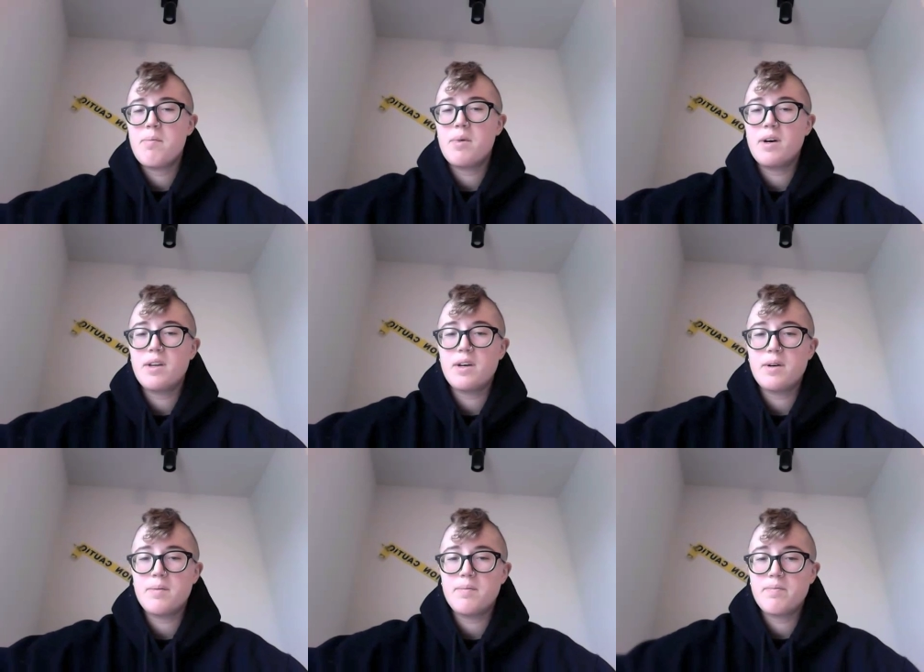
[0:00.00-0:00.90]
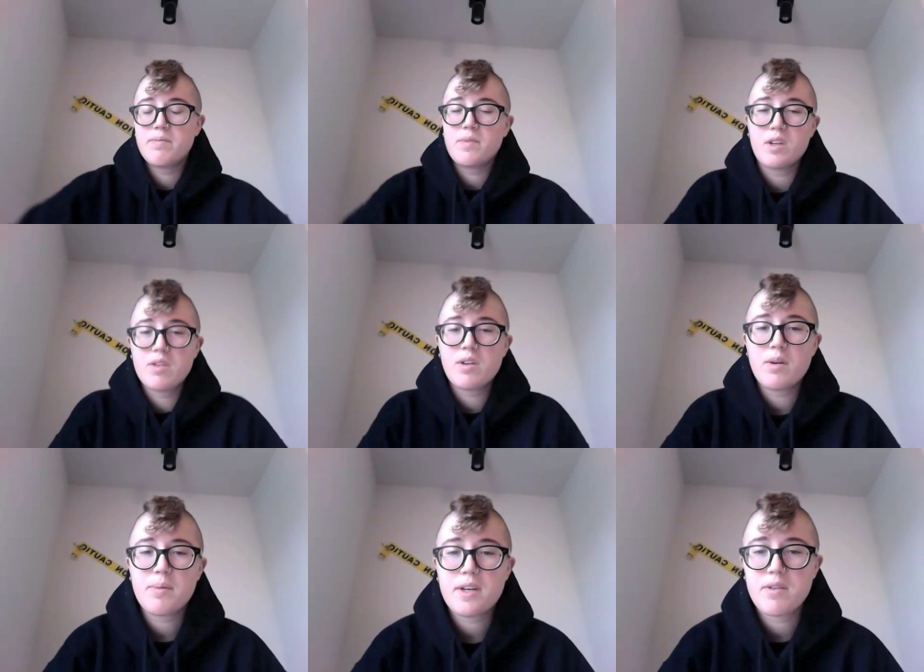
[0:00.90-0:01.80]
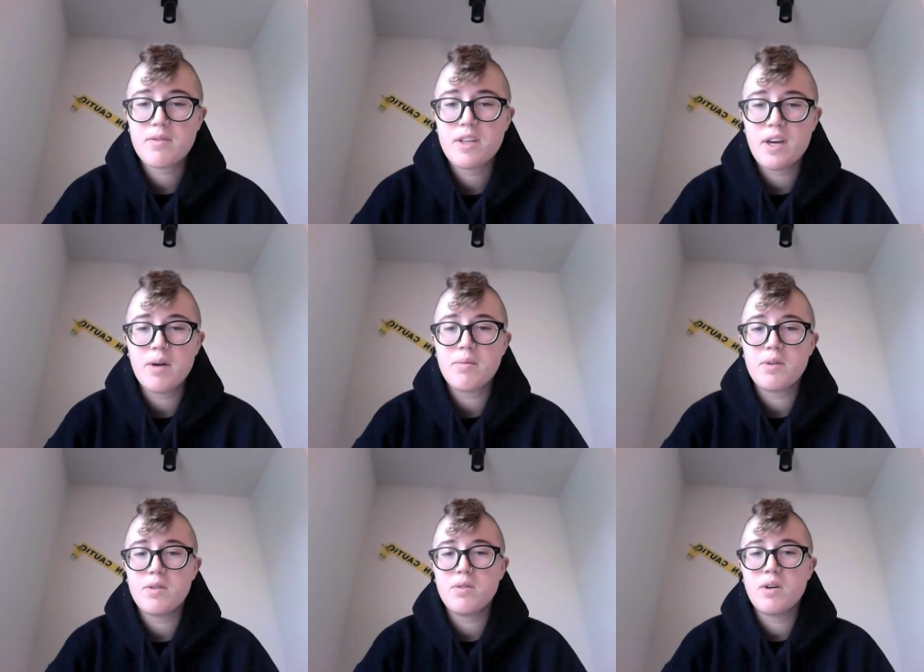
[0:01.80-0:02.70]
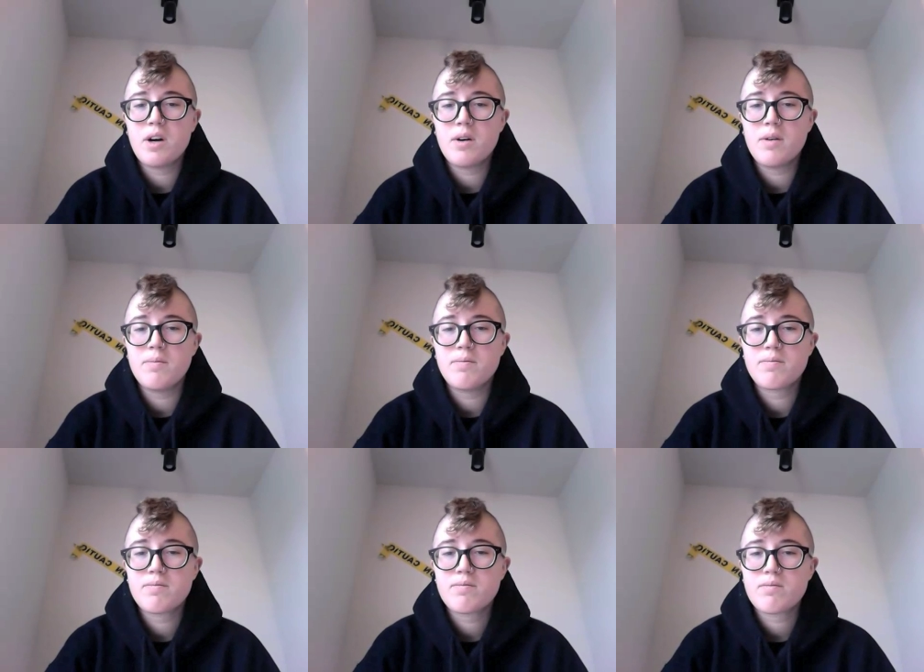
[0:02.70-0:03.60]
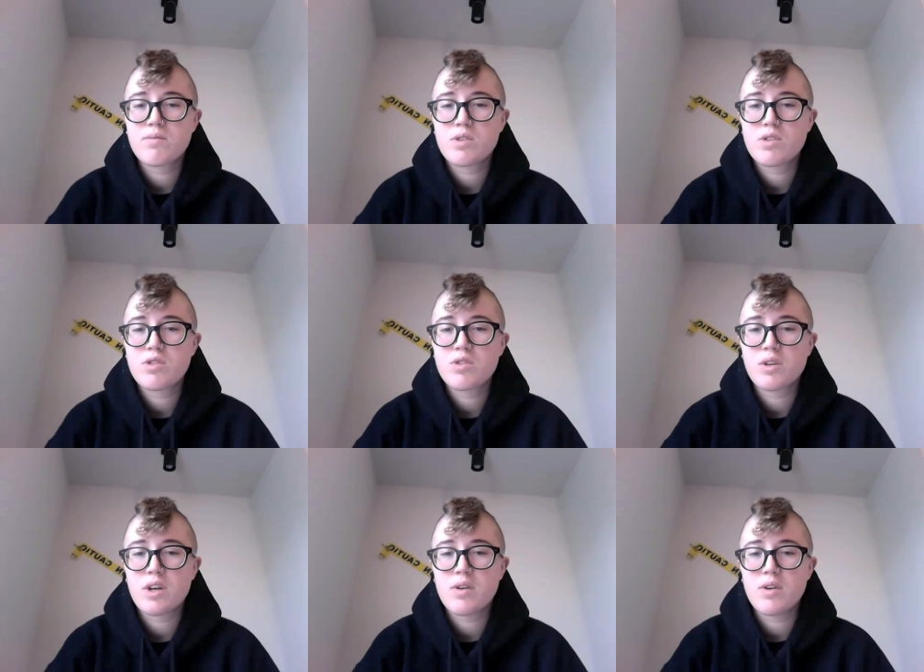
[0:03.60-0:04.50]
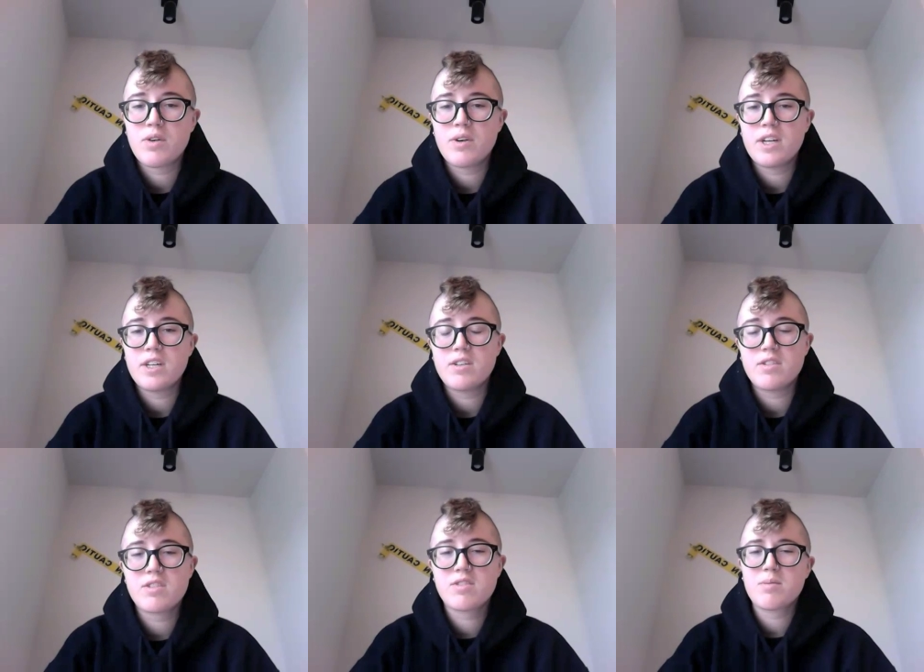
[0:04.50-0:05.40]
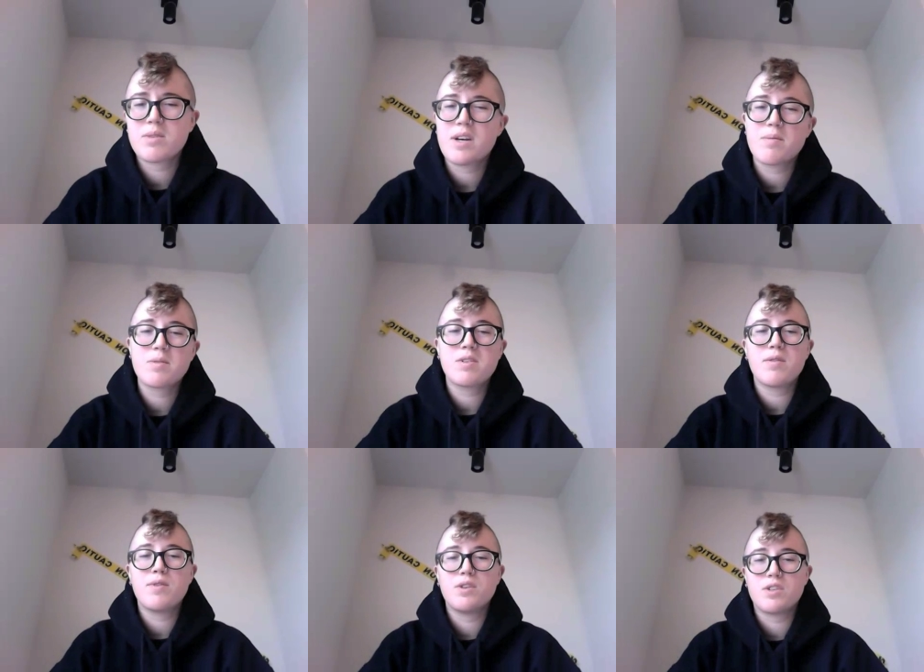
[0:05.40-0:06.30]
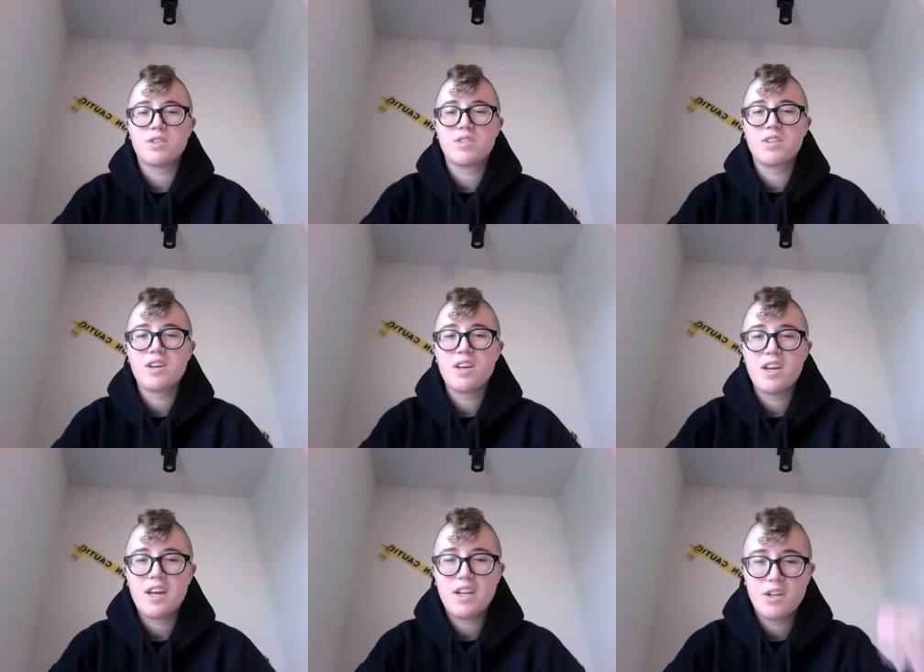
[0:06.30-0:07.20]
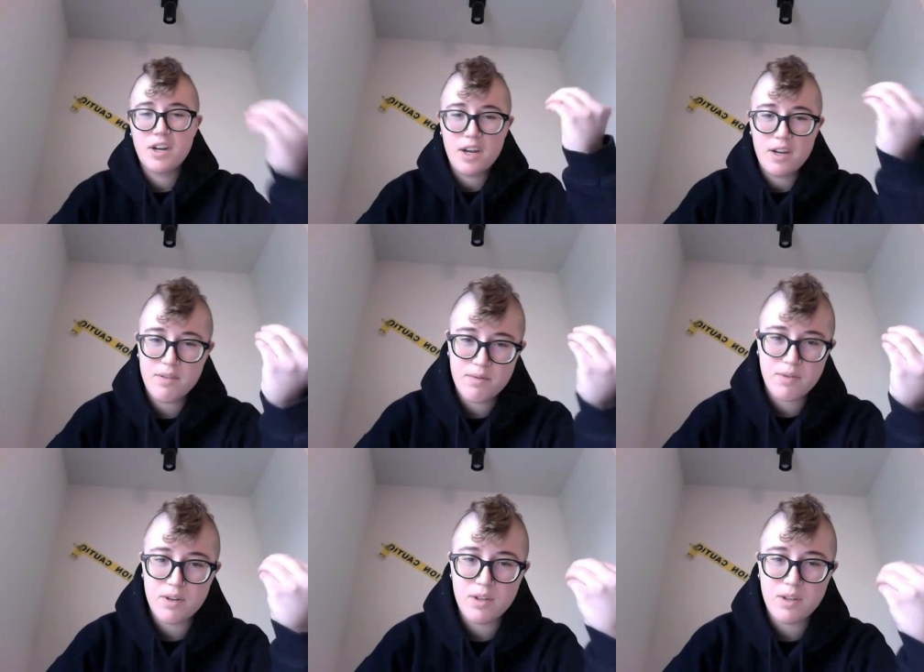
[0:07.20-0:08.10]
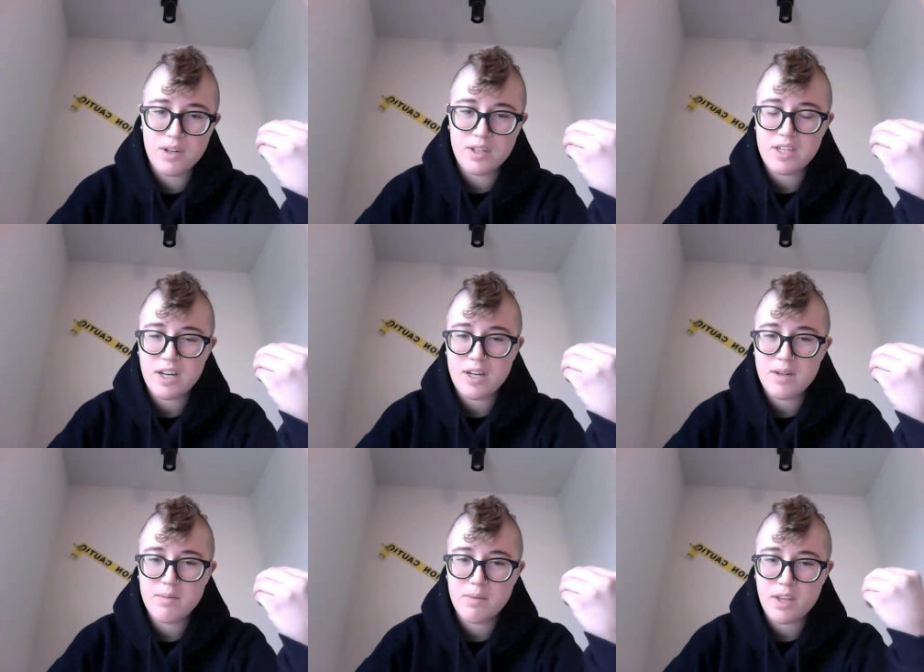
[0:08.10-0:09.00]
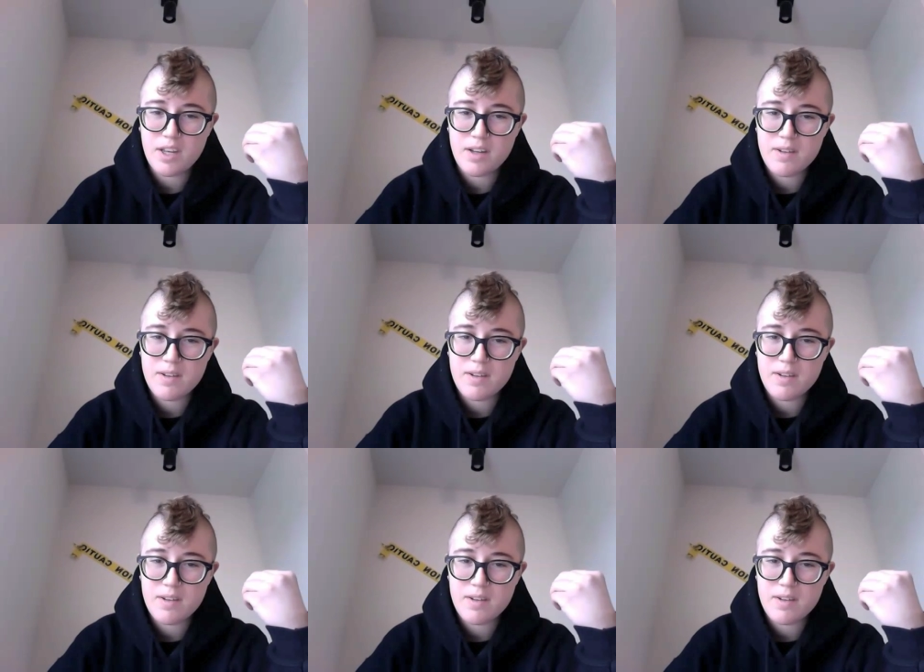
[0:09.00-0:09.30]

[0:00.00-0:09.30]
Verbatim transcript: But um, you know, therapy can really help you um, sort out your own ideas because sometimes if you just in your head for a long time, like